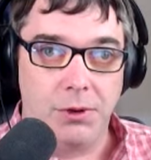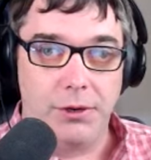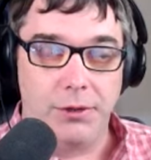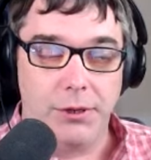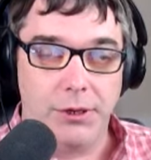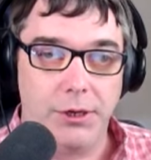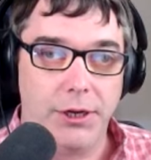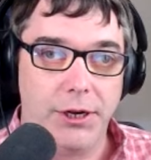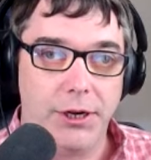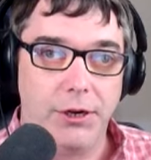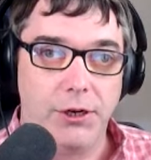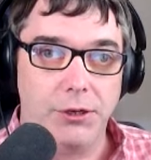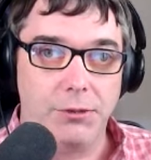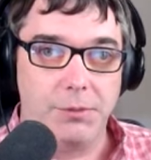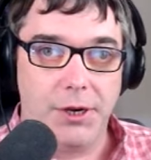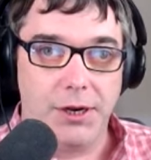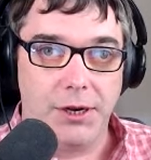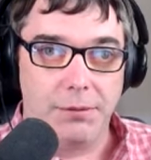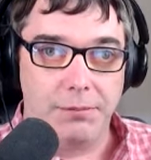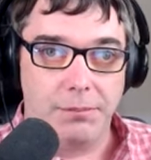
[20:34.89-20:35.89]
on, and their
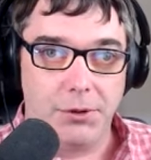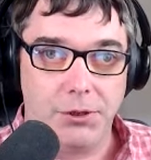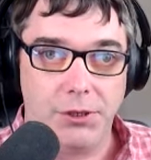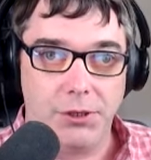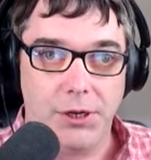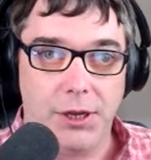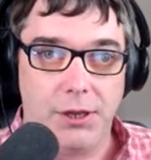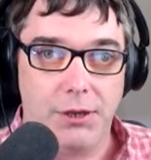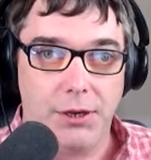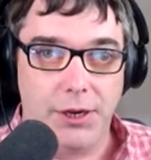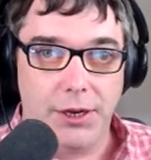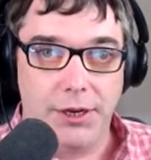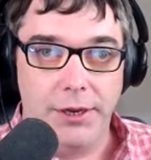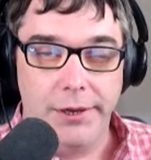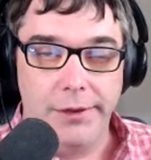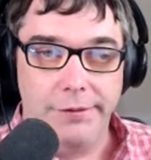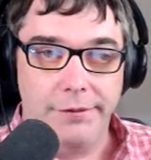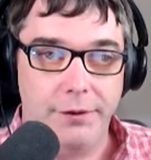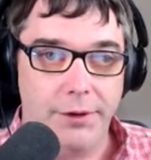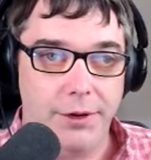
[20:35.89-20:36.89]
charismatic personality,
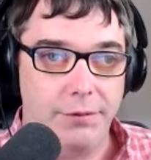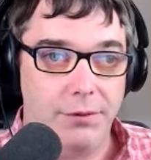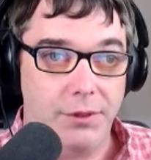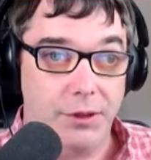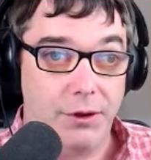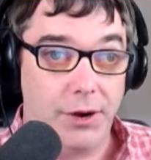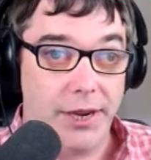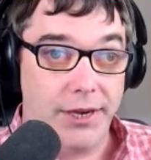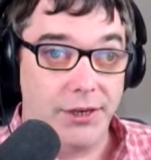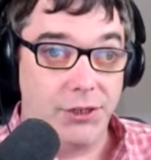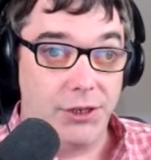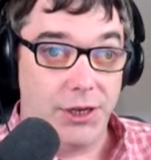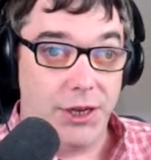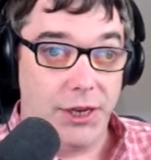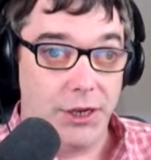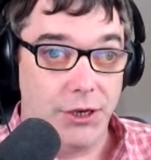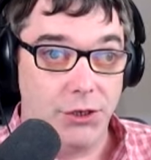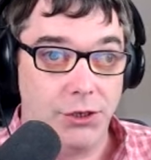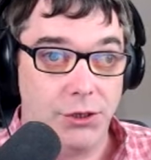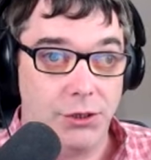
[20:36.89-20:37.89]
even their
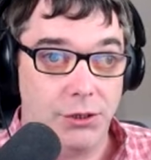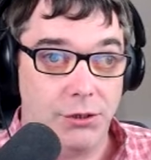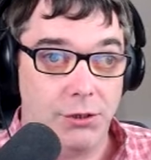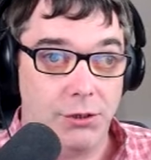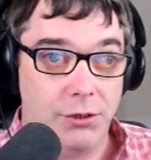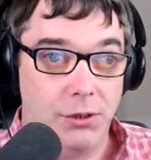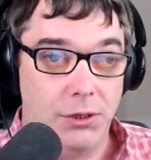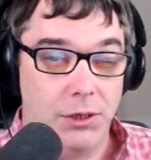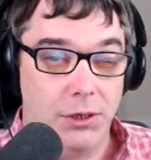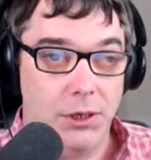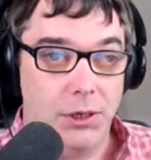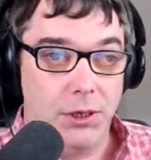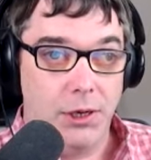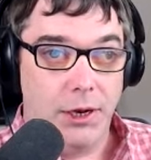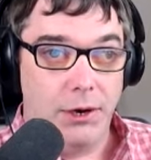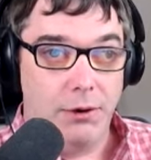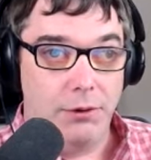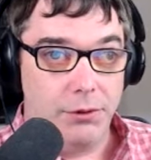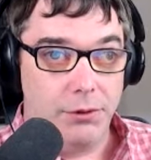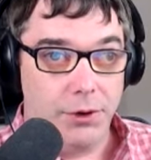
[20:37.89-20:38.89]
education
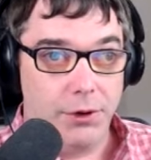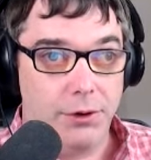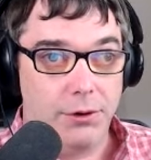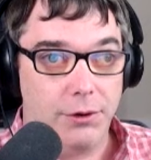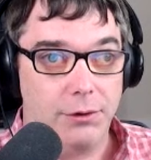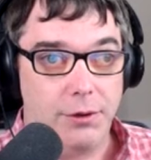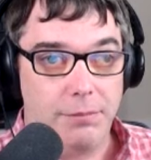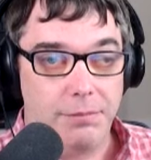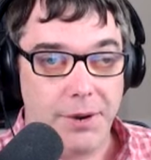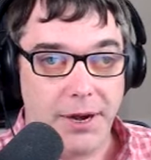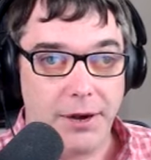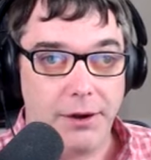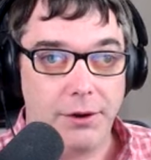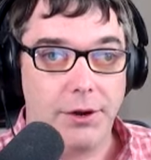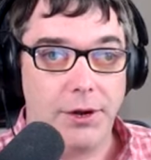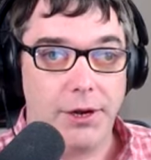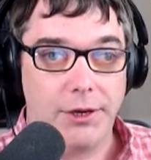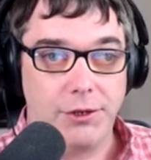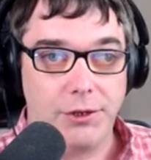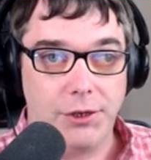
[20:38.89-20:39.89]
or their
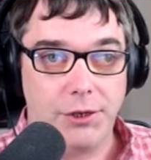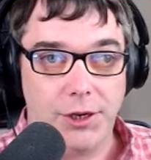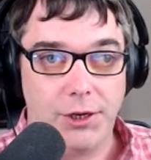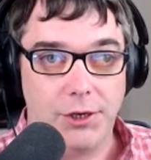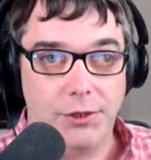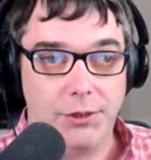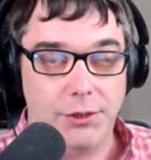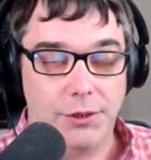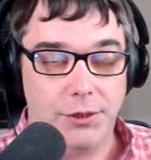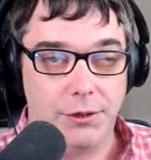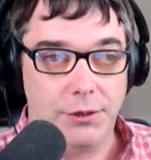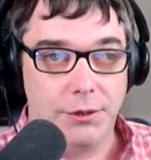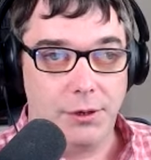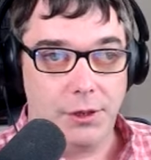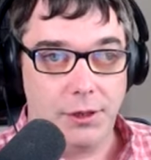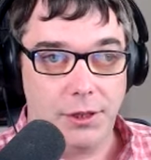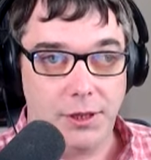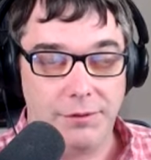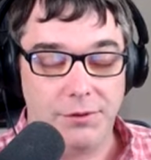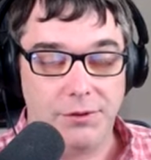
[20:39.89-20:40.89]
apparent education.
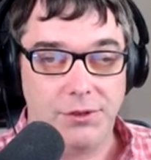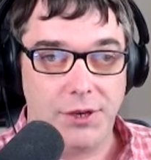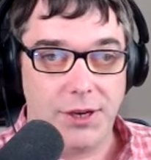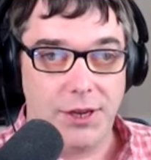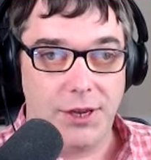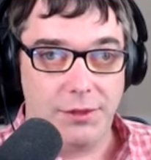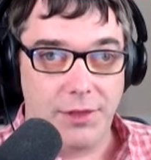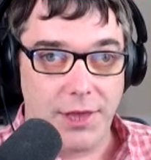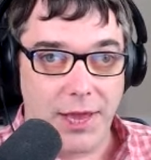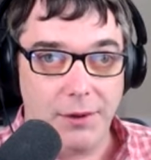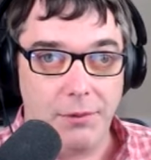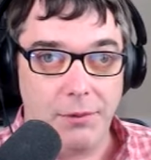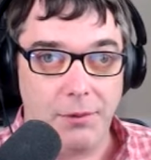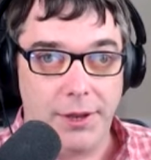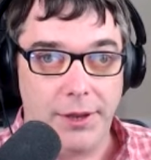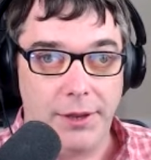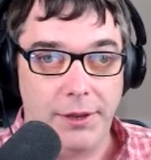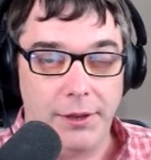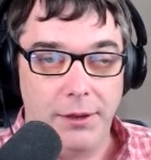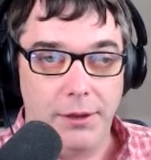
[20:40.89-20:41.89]
I'll even say it that
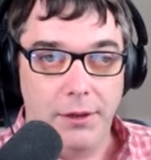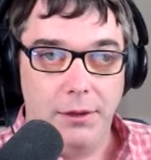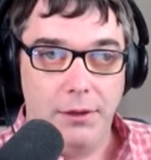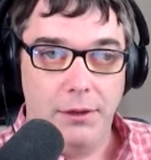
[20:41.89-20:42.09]
way.